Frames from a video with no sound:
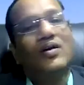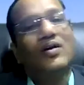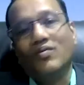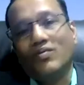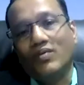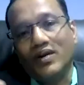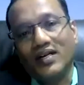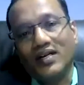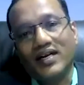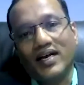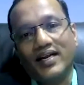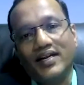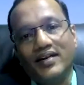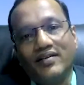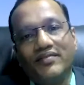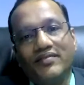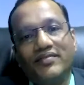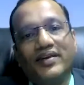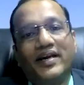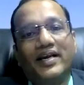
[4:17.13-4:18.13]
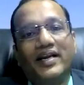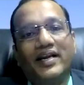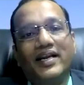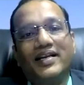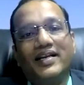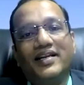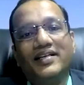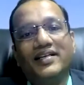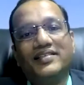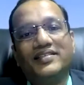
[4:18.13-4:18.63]
What kind of
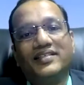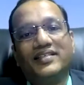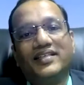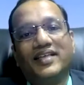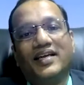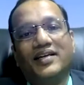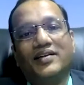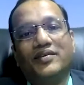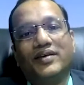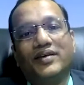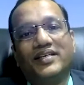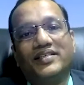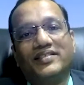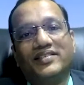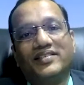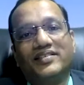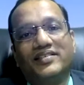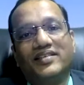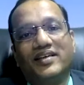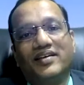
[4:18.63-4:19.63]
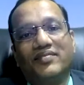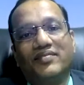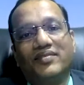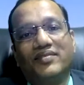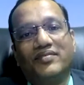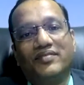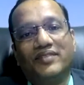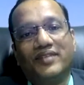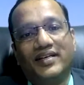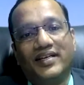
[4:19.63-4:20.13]
regulatory scenario exists there for
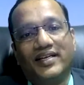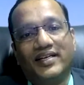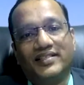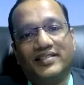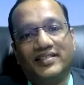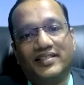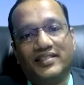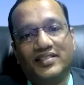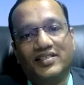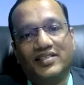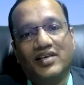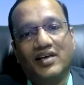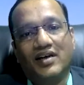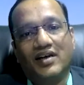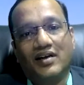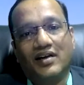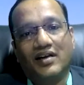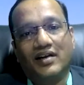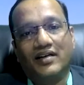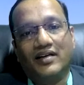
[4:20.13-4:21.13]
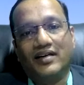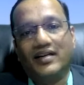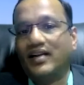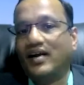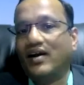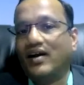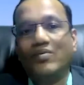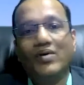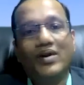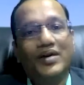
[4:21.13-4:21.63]
fintechs in Scotland, and
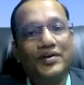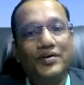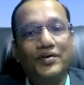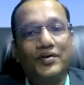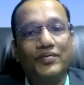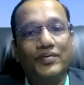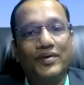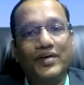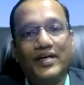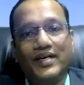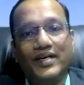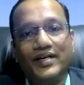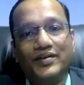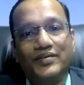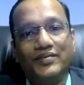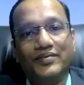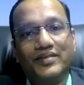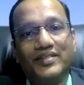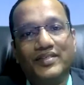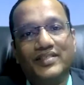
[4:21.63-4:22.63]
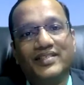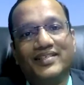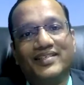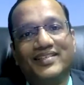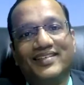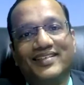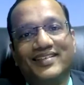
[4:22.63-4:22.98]
how are you working towards it?